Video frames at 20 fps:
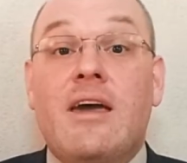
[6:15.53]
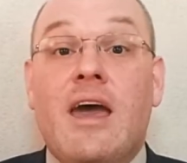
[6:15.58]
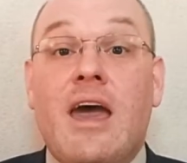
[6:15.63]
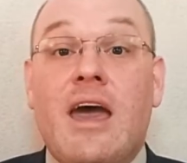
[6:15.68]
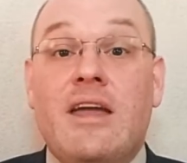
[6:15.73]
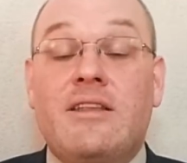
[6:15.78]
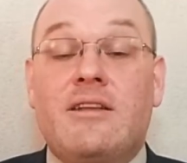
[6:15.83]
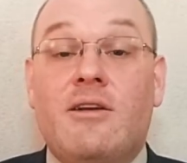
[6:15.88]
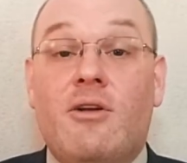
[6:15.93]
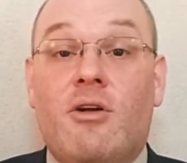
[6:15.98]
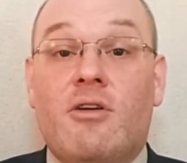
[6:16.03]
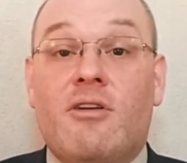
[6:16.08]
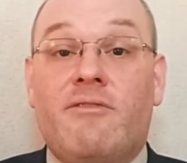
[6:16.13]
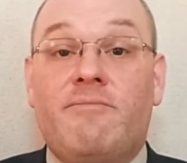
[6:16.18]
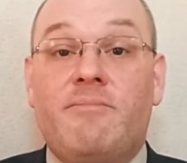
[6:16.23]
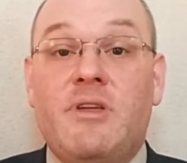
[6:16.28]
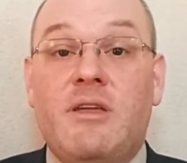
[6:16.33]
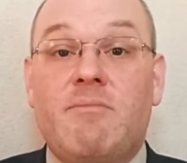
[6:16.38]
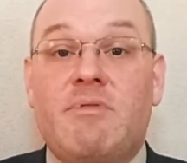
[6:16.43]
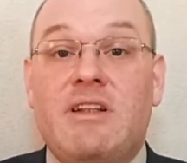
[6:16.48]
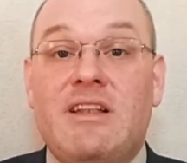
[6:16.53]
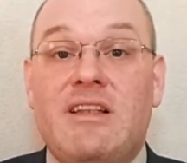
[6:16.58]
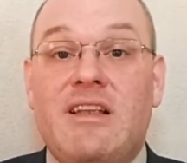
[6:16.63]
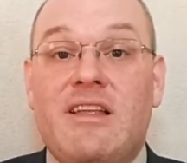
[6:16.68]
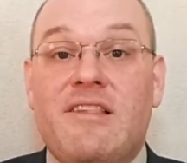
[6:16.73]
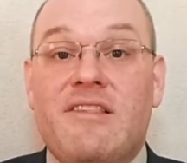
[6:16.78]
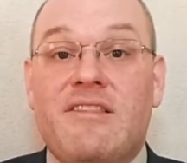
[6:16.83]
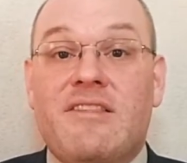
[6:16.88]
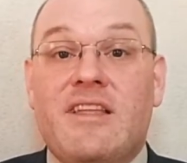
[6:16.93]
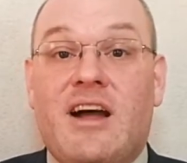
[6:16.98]
And a lot of people
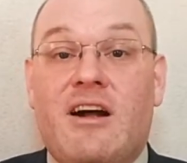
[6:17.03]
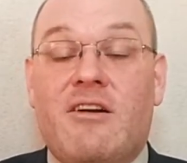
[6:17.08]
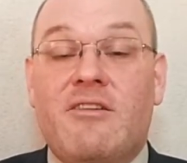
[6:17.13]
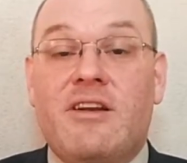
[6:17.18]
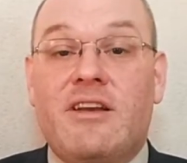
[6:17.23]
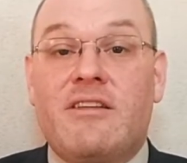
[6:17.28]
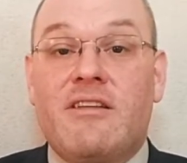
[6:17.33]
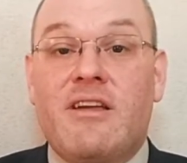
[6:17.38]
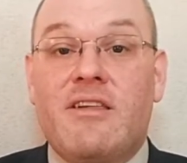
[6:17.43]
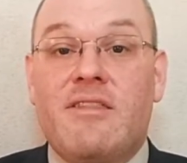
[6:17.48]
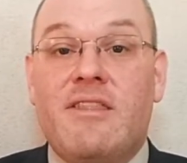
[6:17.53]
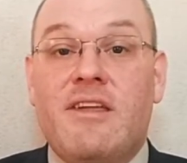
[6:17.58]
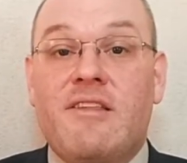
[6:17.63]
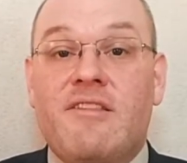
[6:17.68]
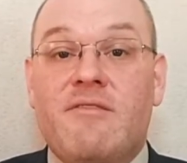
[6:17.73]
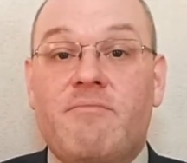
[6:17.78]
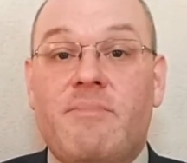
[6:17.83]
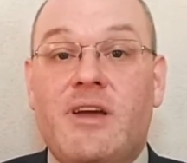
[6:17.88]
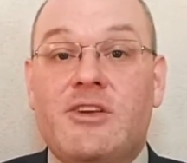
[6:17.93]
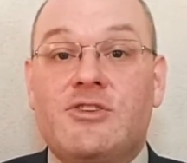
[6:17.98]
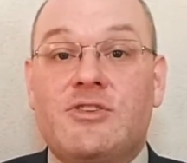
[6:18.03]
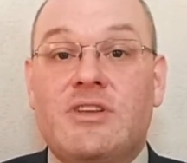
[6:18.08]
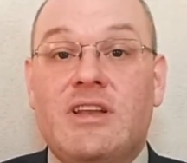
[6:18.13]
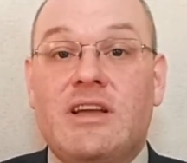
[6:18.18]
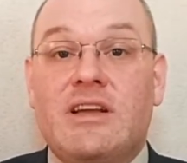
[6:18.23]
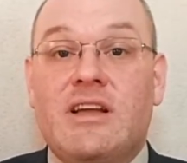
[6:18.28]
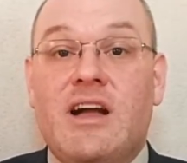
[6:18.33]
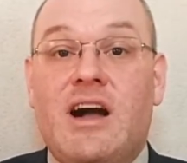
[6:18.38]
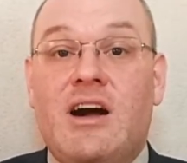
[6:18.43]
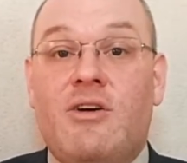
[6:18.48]
started this
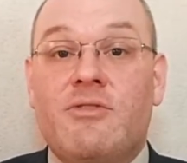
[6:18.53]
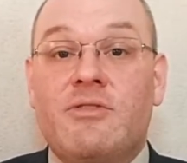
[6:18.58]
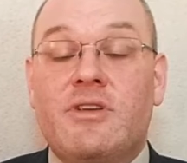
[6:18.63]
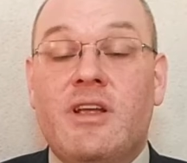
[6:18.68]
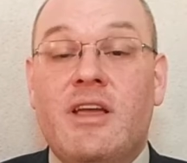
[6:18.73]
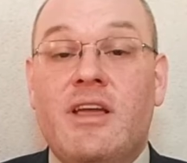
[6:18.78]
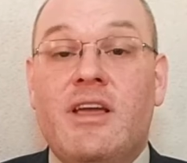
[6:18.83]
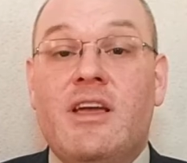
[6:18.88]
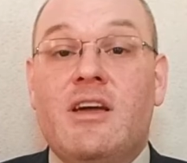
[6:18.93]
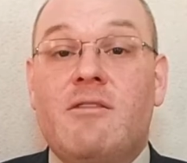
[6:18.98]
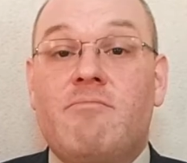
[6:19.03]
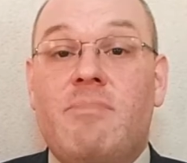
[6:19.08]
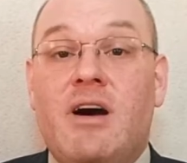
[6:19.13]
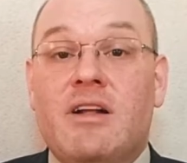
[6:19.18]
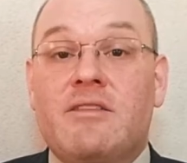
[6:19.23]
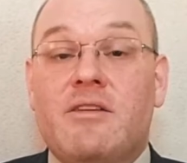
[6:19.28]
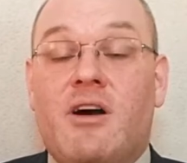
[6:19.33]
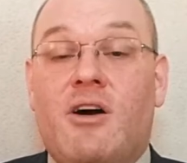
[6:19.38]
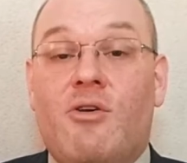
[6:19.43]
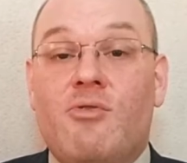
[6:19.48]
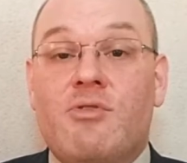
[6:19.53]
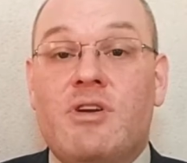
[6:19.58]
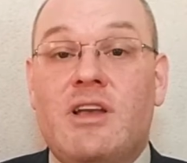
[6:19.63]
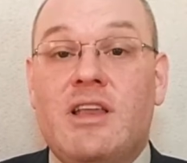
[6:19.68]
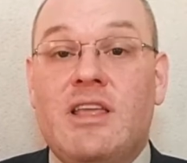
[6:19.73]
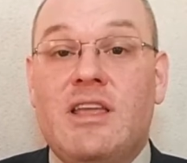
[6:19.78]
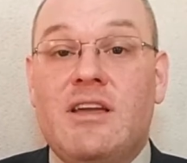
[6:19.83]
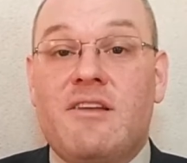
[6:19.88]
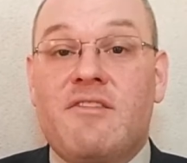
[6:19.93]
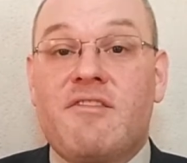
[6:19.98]
special account, but
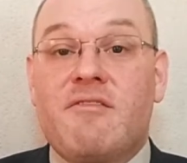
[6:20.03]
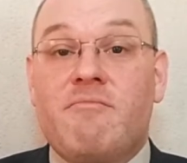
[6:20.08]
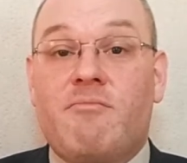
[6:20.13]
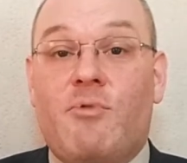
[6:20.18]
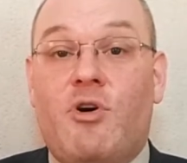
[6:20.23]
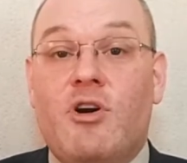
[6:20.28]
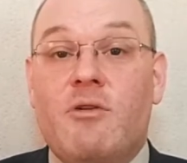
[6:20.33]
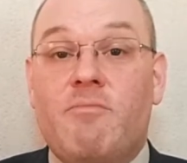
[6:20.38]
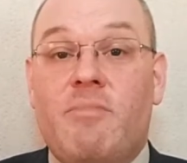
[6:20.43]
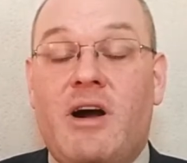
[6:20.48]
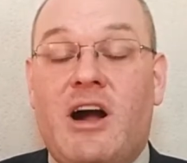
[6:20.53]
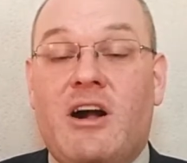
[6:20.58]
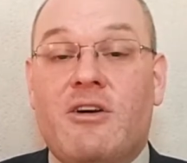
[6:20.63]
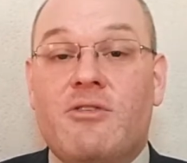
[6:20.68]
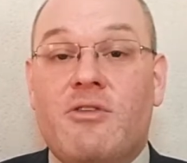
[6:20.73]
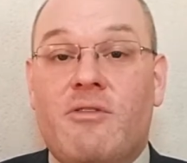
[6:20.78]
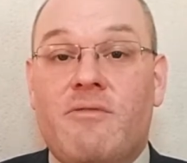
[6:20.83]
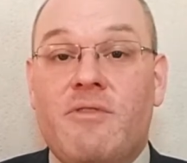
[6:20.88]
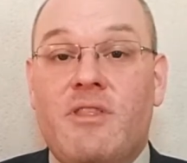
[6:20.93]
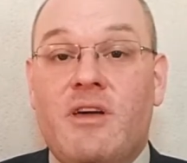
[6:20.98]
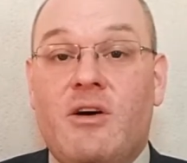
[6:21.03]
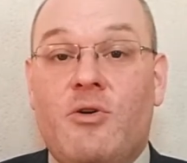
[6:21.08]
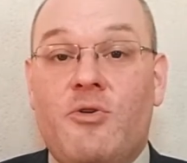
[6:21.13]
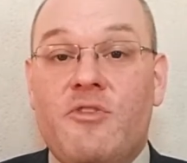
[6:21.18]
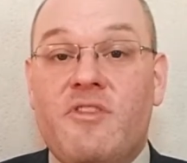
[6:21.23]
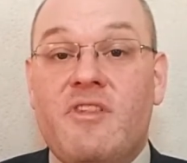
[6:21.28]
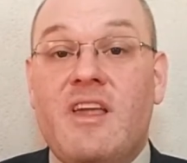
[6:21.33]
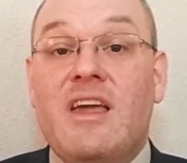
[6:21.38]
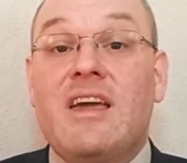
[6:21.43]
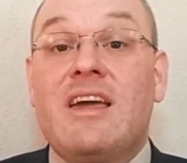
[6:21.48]
only a small part of
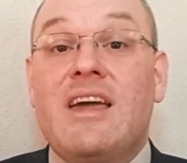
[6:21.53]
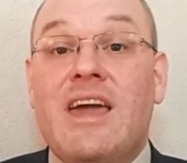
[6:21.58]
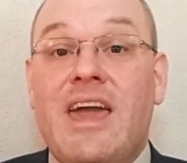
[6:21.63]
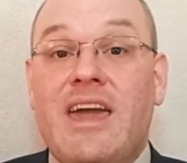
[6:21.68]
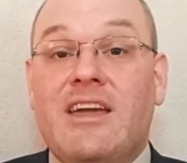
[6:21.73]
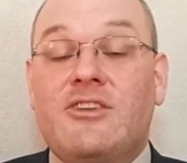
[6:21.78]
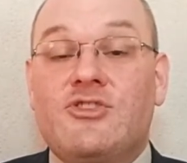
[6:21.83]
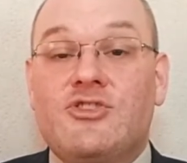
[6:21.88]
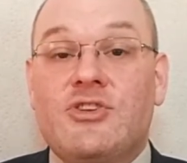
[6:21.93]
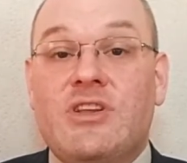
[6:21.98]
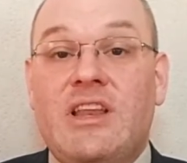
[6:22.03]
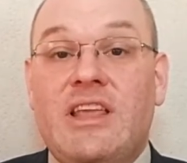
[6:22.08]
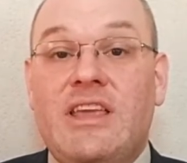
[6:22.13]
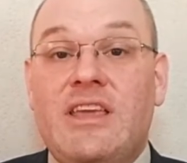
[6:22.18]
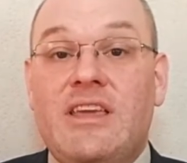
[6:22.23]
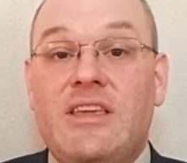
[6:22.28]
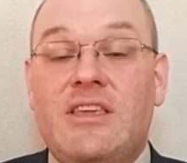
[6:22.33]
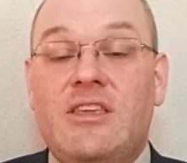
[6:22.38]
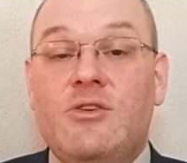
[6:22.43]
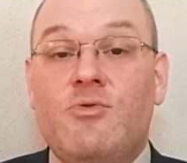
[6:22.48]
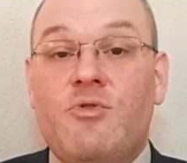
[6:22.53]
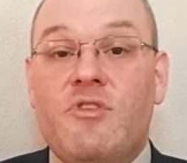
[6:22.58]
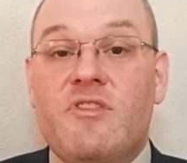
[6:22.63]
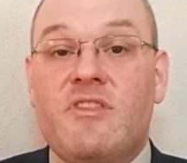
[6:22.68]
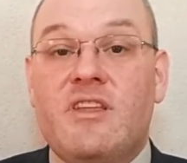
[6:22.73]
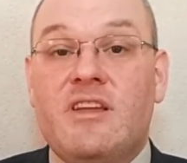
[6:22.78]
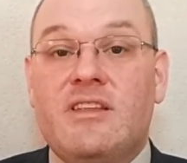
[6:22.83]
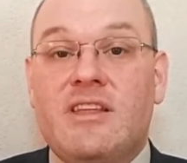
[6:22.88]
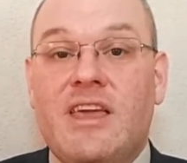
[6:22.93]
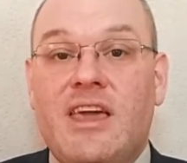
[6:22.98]
those actually
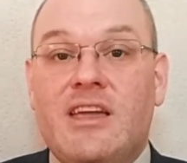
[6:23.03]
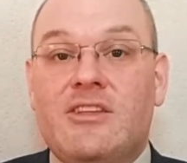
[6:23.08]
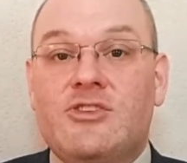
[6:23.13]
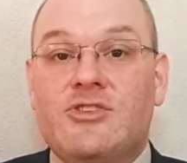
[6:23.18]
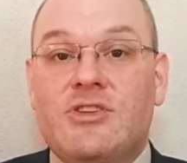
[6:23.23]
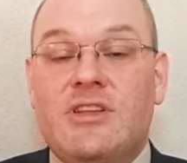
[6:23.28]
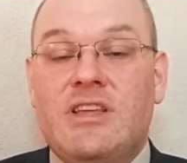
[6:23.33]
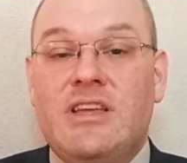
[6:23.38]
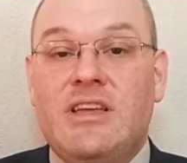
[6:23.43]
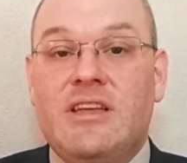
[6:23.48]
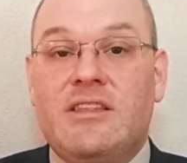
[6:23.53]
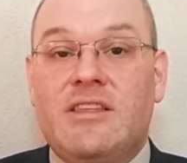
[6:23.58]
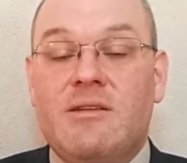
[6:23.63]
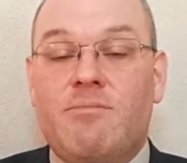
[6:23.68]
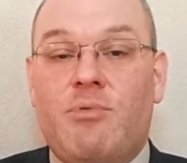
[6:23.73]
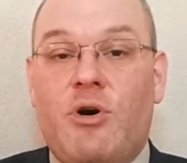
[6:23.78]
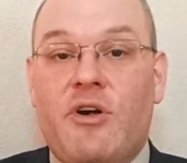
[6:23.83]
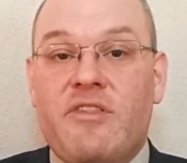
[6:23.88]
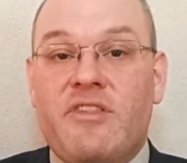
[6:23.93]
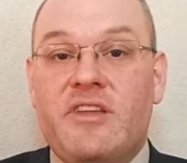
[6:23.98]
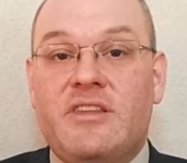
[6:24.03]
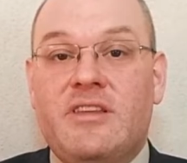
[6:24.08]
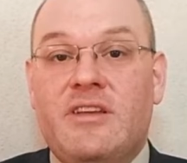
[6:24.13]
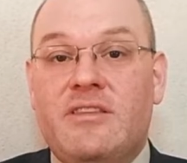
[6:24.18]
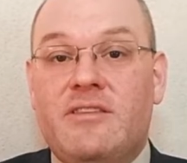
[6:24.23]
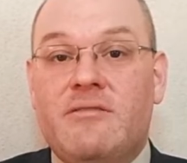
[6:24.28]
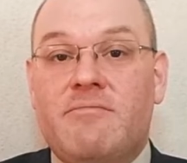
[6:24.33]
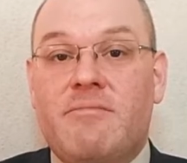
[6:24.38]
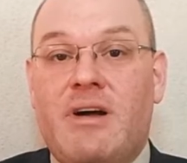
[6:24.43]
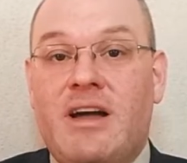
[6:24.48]
used it, actually
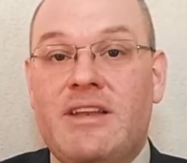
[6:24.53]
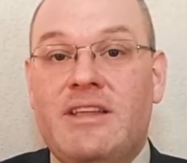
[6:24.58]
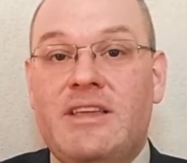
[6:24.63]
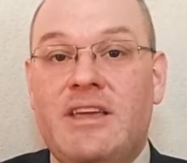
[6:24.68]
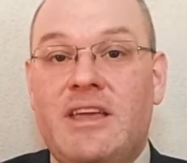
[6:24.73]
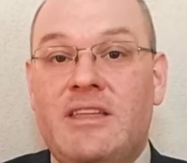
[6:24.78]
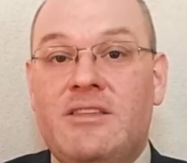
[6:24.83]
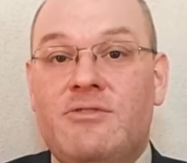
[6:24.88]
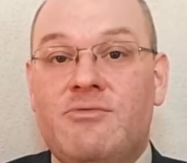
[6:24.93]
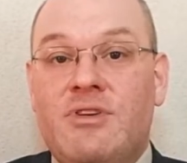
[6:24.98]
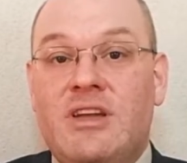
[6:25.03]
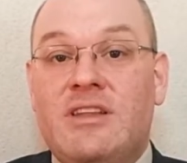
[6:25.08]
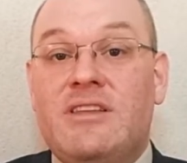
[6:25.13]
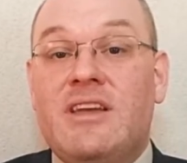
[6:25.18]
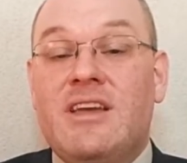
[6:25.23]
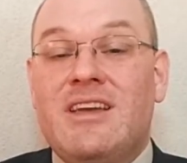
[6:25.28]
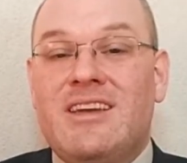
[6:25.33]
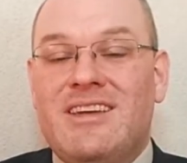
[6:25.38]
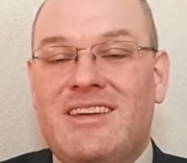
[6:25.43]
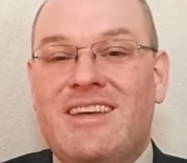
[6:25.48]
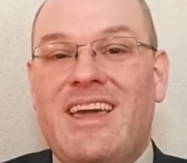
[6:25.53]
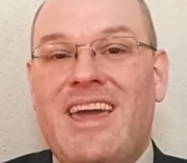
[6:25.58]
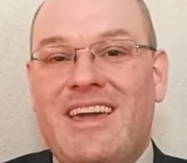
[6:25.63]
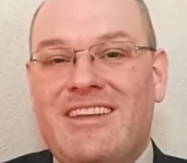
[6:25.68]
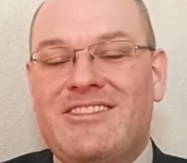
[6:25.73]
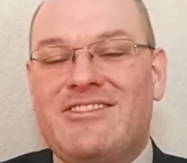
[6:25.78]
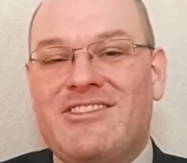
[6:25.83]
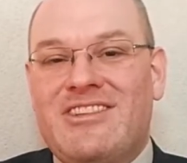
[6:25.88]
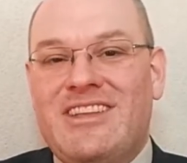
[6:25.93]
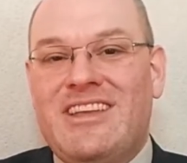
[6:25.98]
deposited money into it,
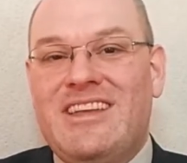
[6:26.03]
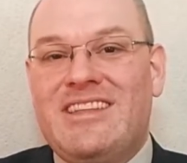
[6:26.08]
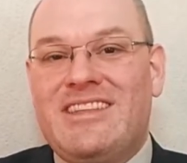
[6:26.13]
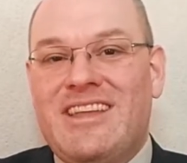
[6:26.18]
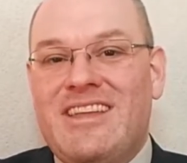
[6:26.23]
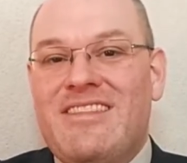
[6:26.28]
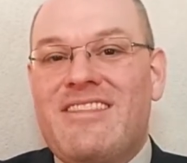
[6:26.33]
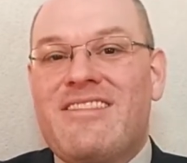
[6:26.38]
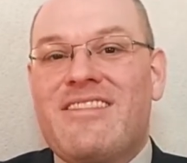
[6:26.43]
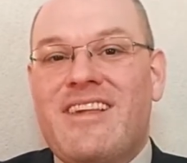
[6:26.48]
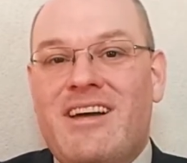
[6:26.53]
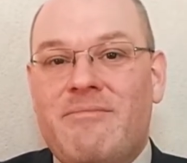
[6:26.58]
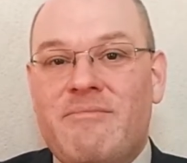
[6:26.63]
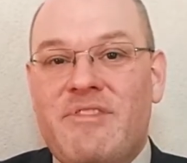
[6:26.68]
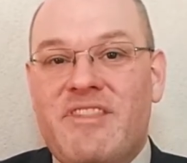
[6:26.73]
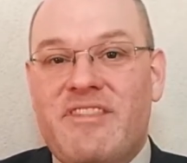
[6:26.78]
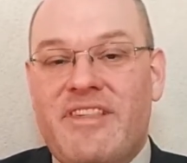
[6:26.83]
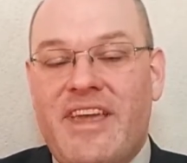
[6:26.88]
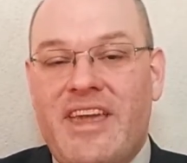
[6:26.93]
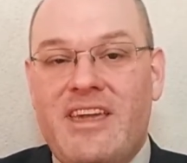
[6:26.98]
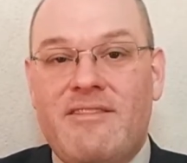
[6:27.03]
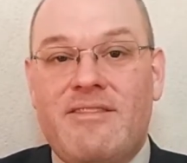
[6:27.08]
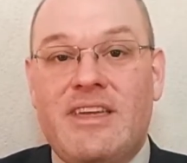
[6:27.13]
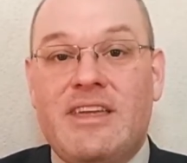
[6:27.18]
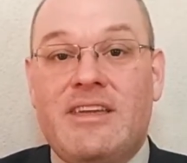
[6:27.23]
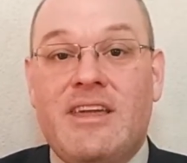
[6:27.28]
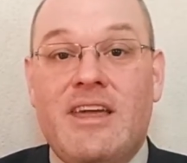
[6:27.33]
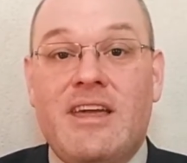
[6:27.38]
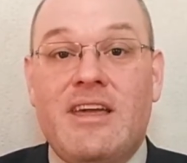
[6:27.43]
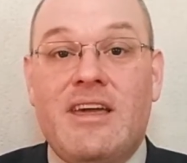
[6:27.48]
actually did some
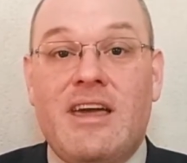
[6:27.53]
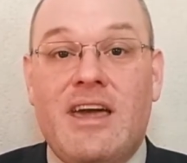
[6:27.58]
saving.